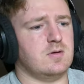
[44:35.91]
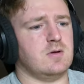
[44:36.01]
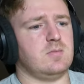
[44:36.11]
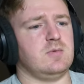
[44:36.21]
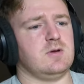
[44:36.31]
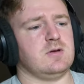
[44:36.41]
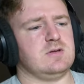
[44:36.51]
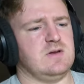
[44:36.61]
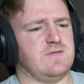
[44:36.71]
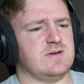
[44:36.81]

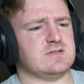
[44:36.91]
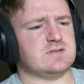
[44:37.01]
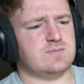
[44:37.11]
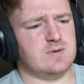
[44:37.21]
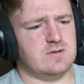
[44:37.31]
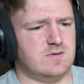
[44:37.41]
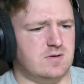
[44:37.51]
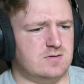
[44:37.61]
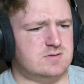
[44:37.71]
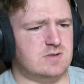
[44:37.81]
Good defense by the
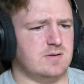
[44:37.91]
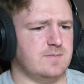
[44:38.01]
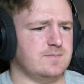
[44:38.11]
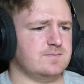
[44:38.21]
Raiders, yeah.